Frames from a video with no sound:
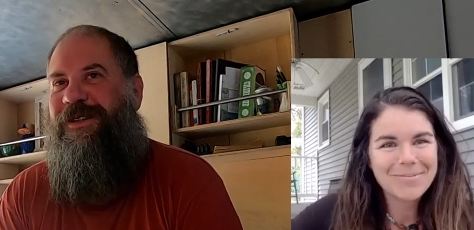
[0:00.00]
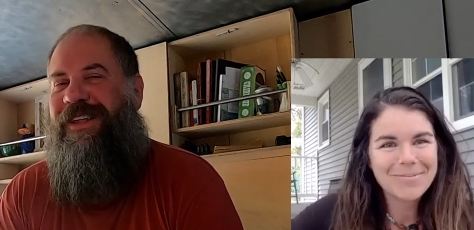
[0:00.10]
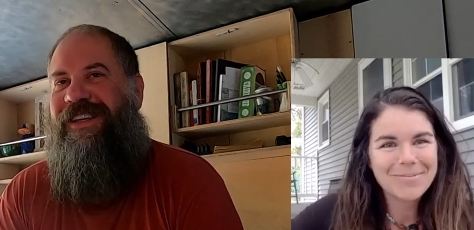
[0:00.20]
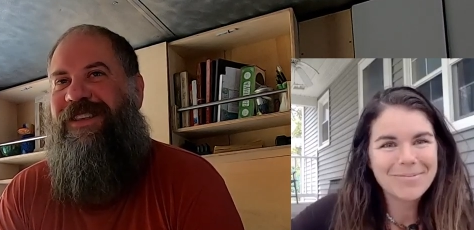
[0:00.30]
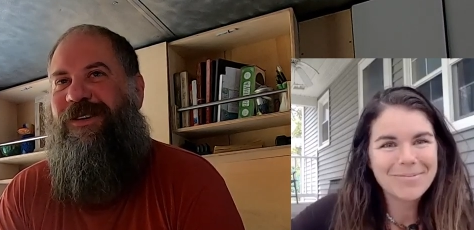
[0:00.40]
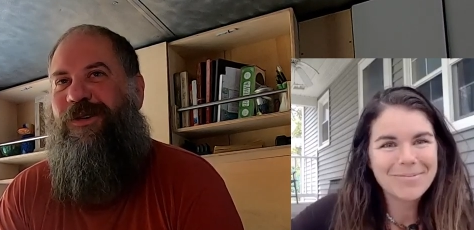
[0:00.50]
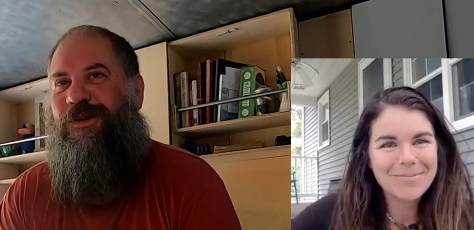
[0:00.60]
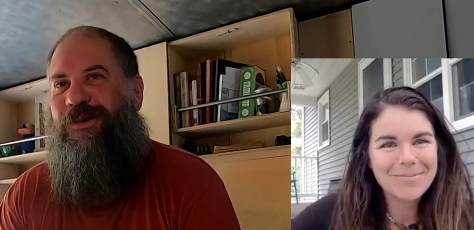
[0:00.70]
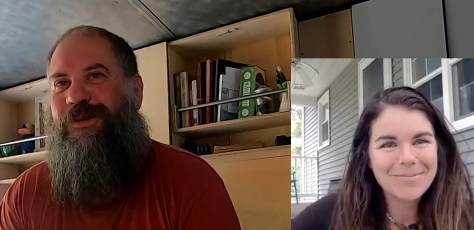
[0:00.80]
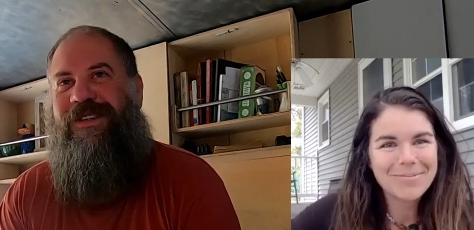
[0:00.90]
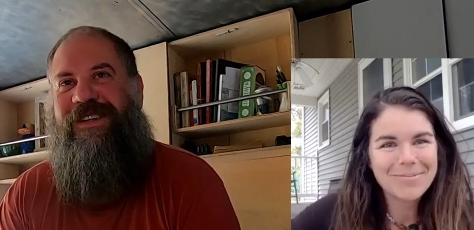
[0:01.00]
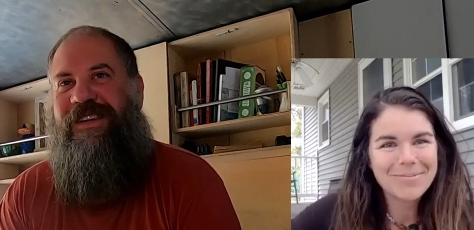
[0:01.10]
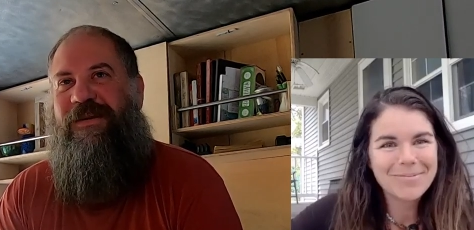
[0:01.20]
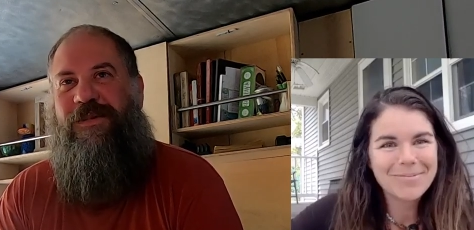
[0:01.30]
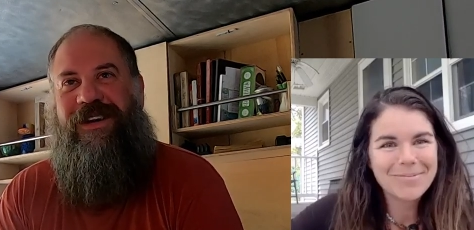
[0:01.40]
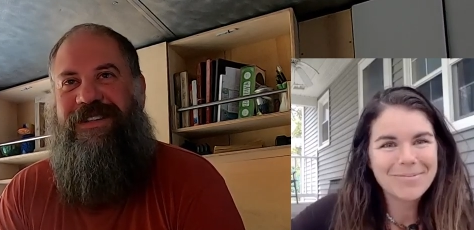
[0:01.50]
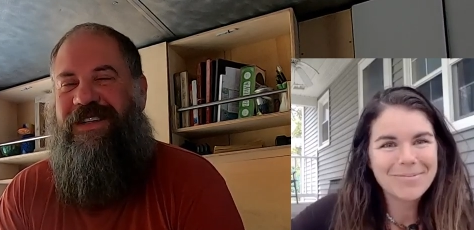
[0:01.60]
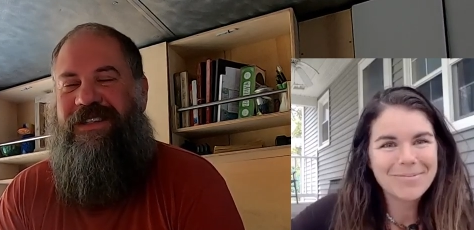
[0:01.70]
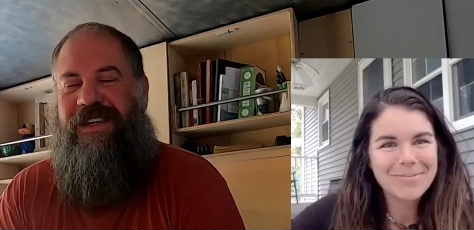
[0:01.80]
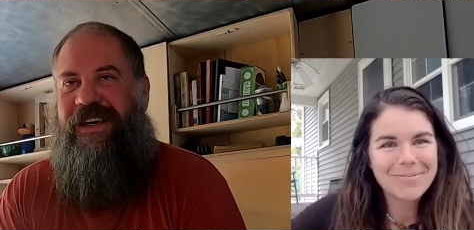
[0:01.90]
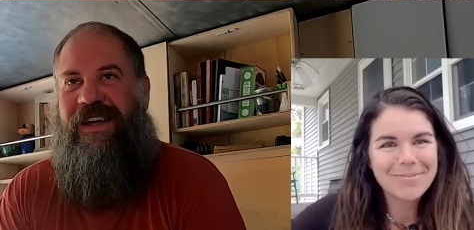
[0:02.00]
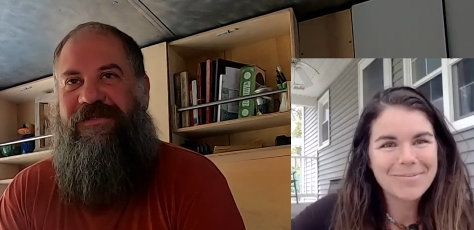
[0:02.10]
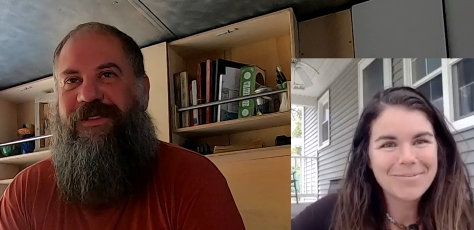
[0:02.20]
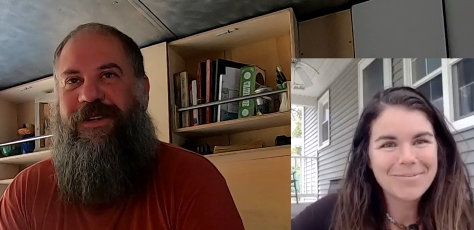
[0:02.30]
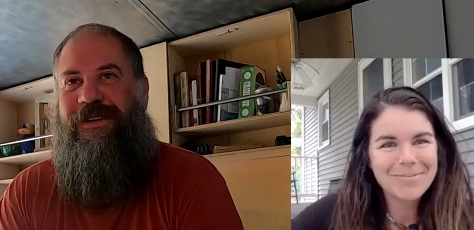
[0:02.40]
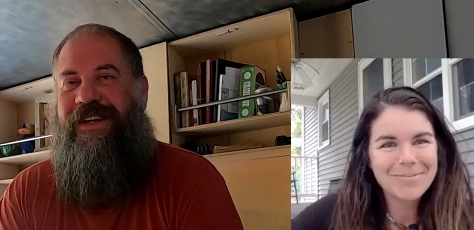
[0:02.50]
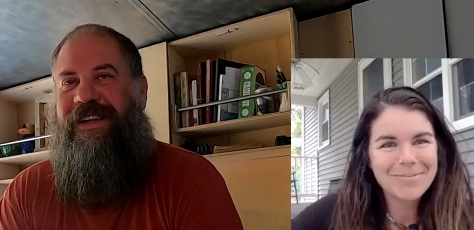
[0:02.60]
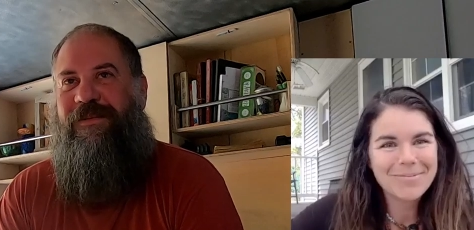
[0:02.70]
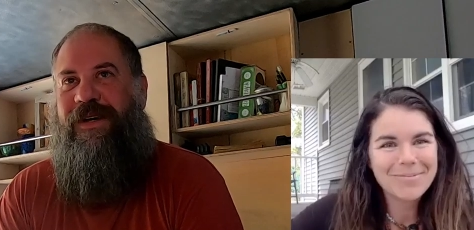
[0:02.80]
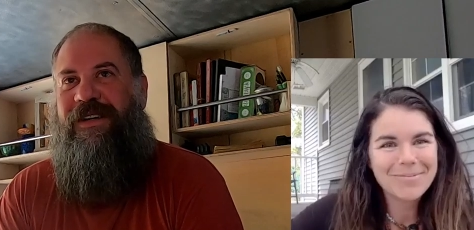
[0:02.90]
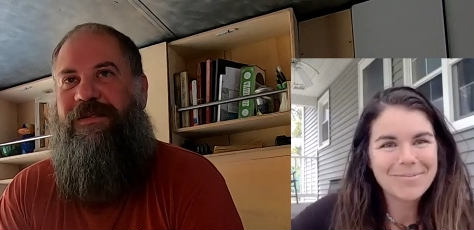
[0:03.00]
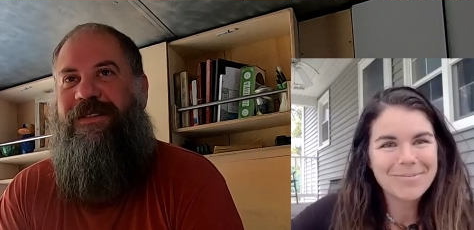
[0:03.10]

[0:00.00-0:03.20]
Speaker 1: so like the whole process, like I have no idea about.